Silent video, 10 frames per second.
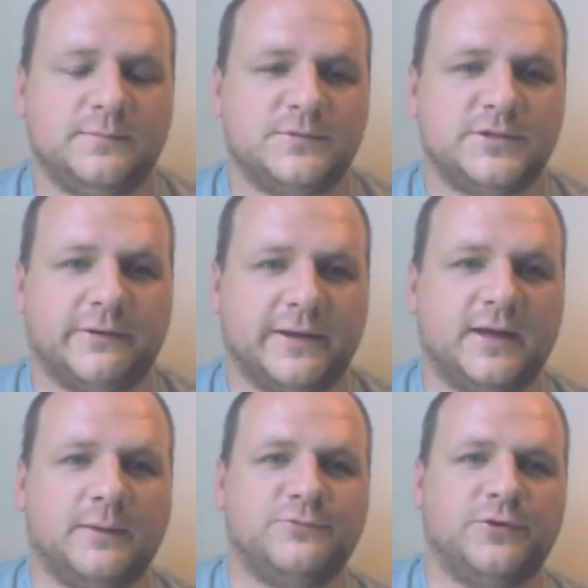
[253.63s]
So I
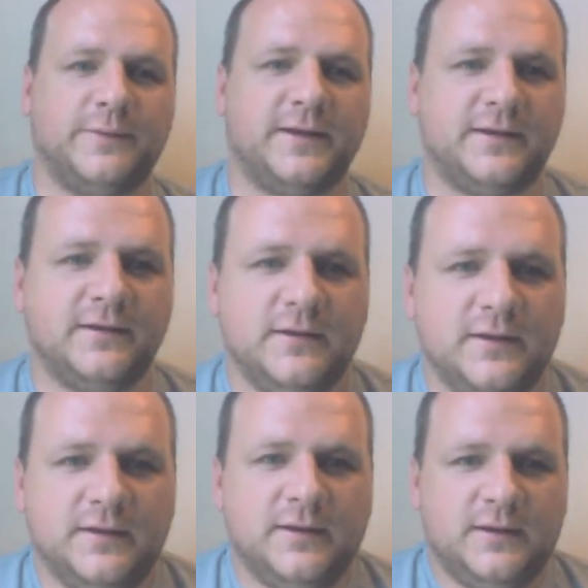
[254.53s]
come from a
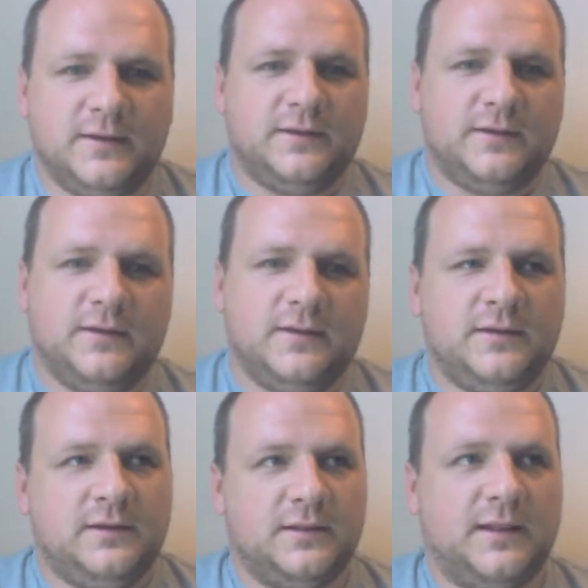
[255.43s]

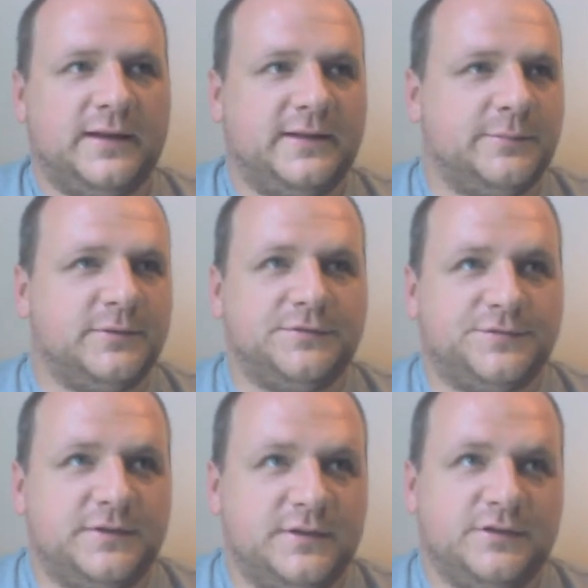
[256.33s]
lineup of